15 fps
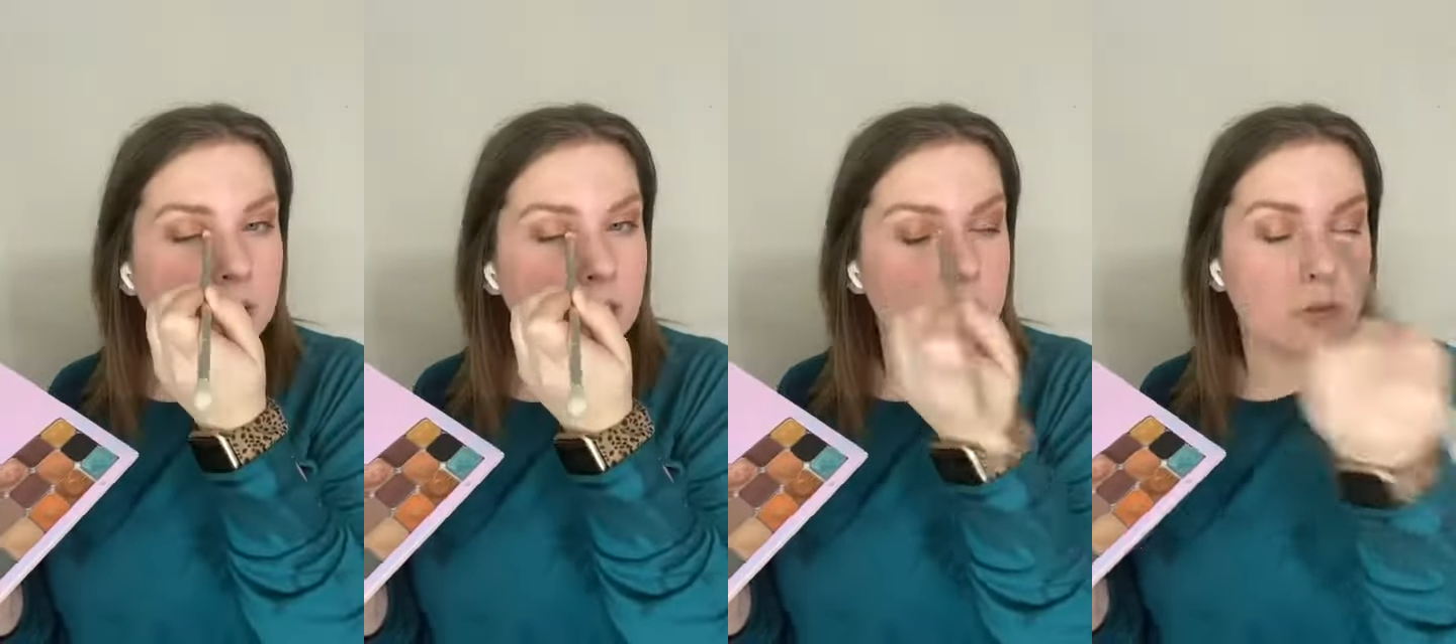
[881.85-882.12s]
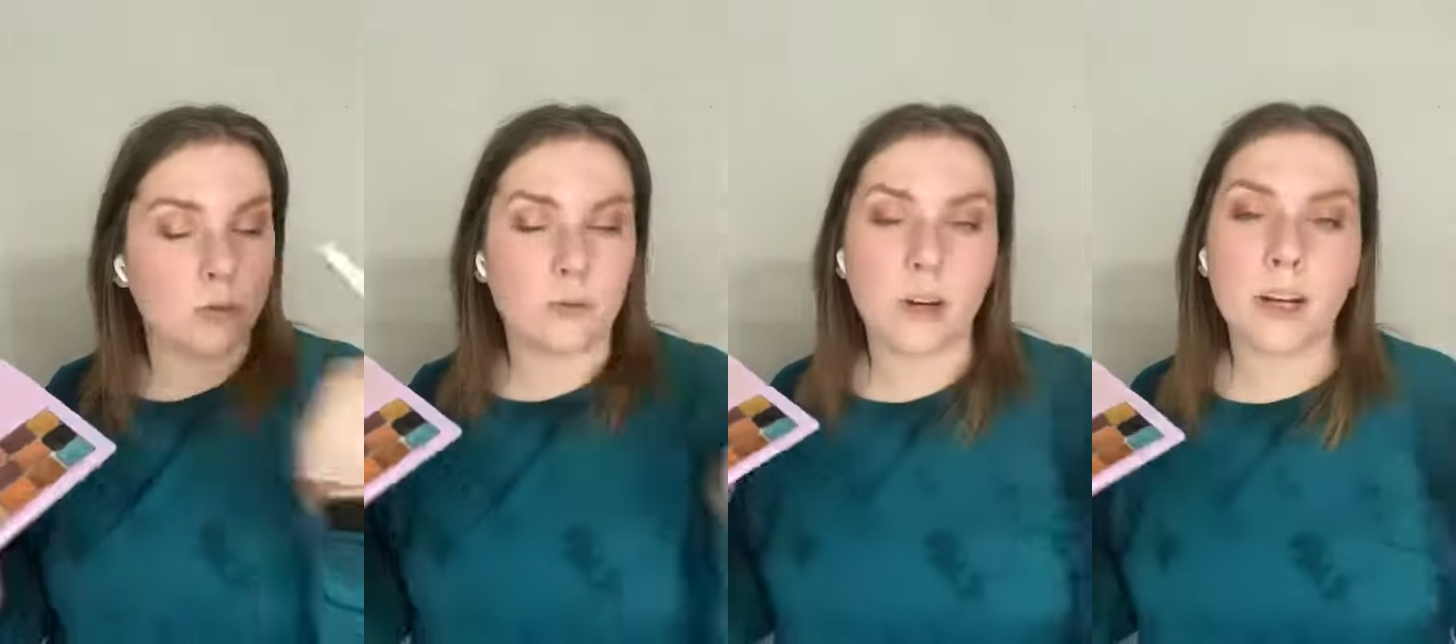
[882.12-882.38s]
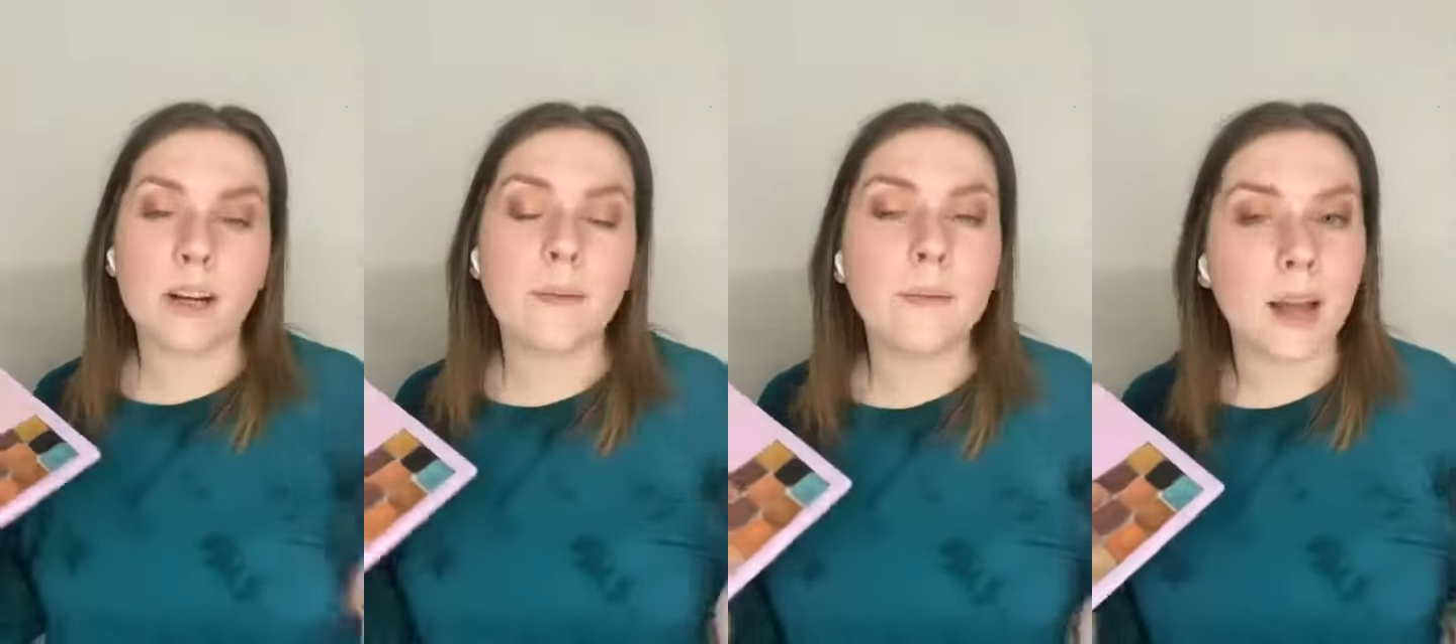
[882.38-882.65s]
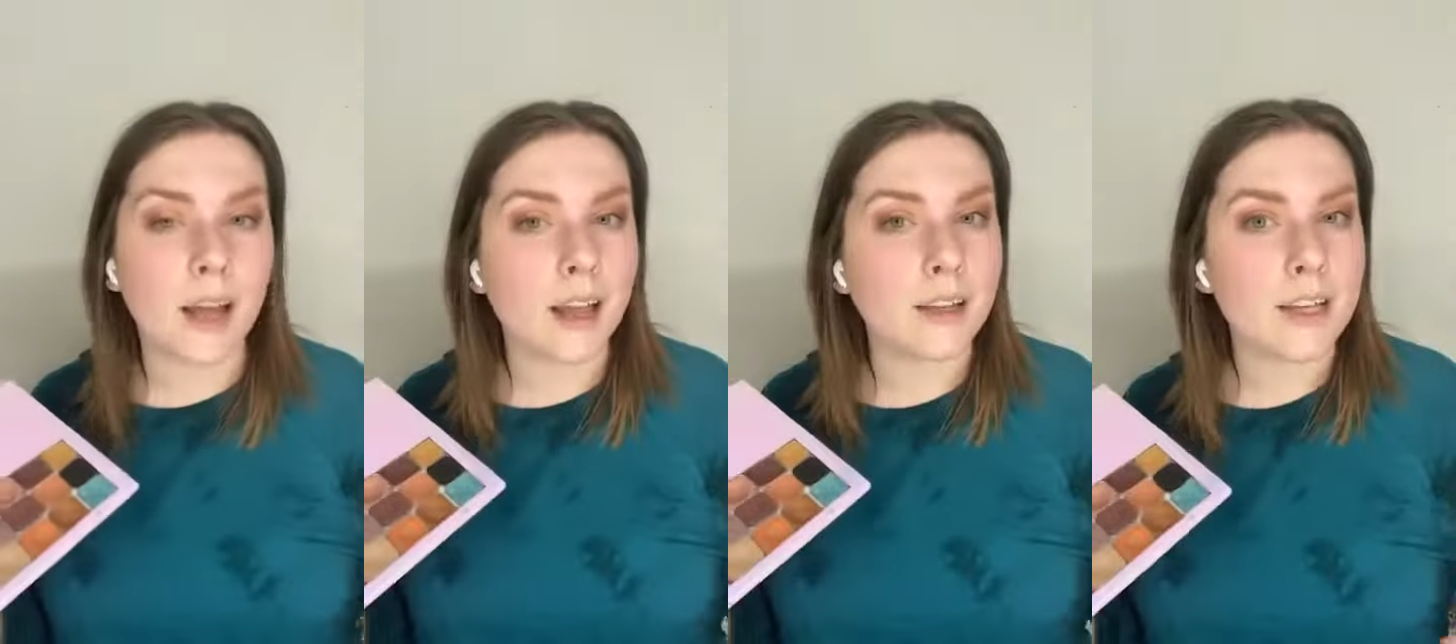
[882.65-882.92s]
I do
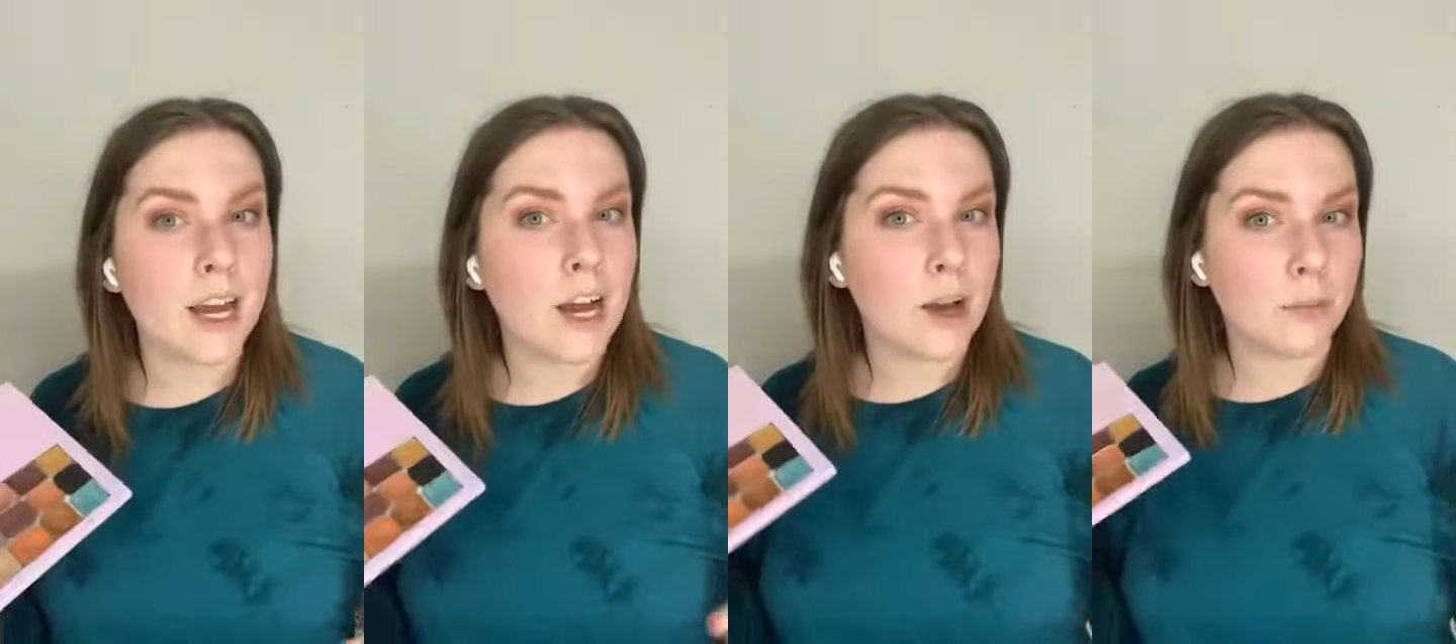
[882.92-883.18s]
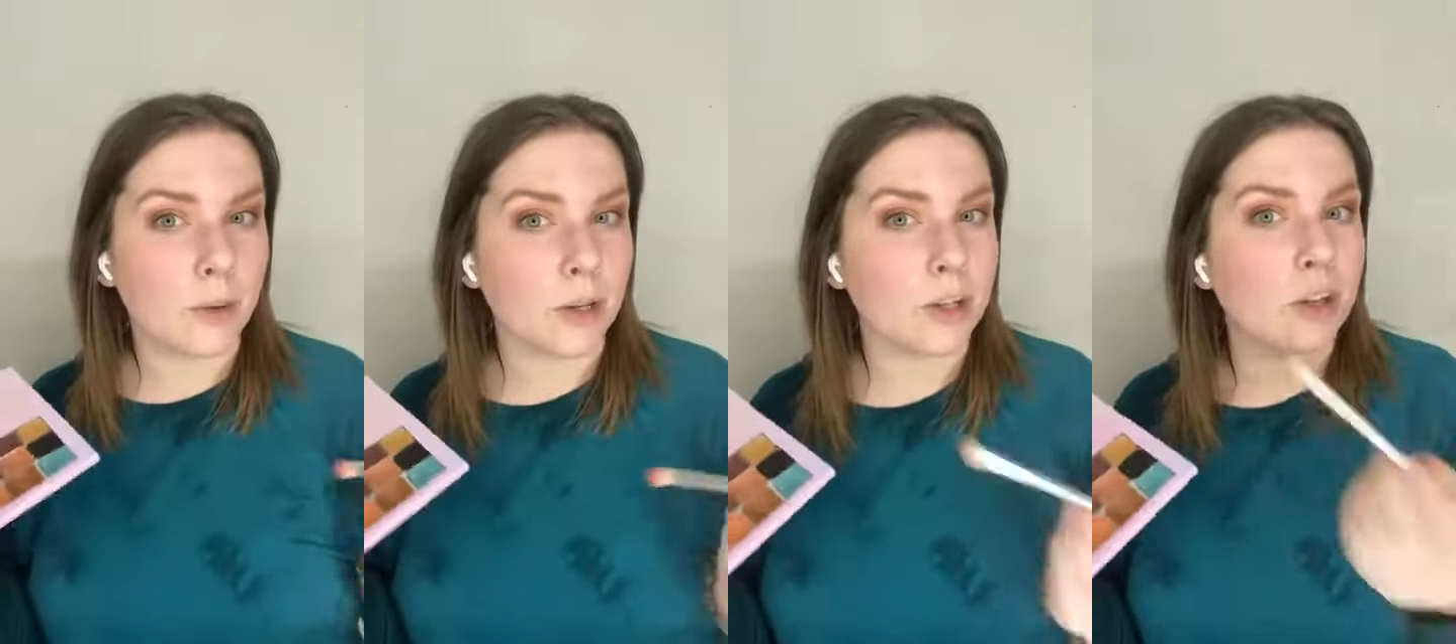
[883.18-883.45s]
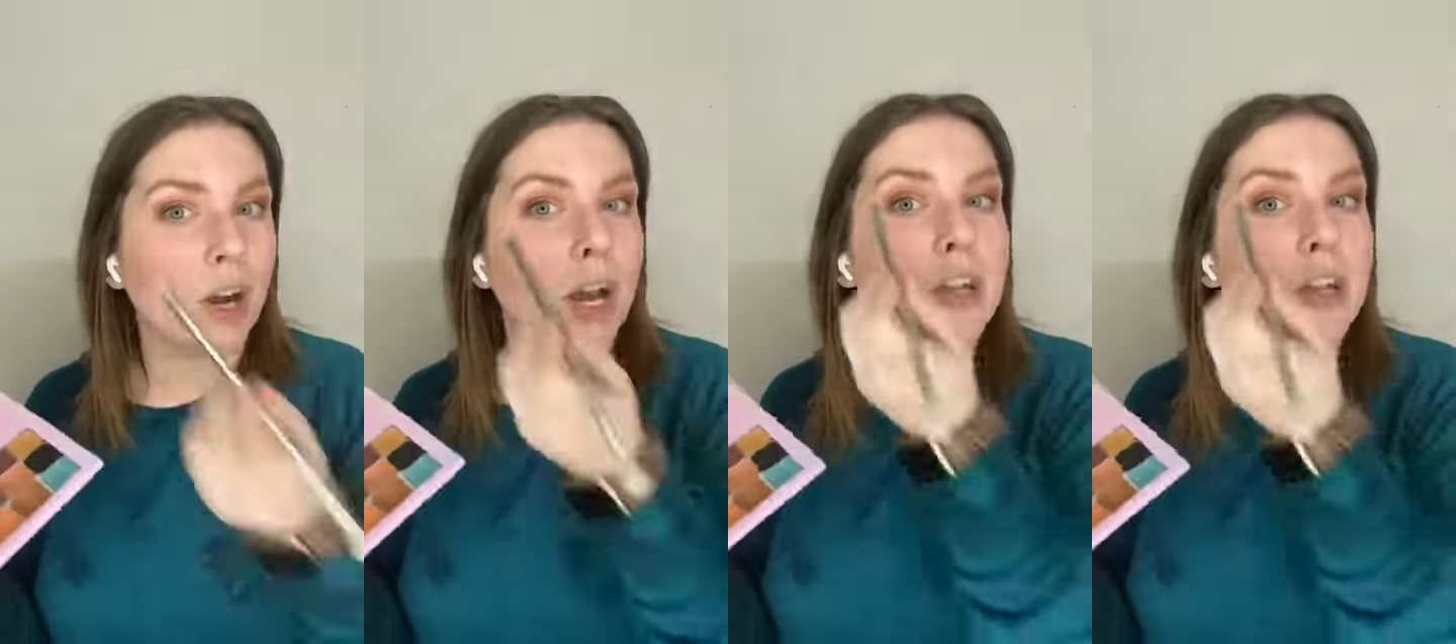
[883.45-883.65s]
recommend putting your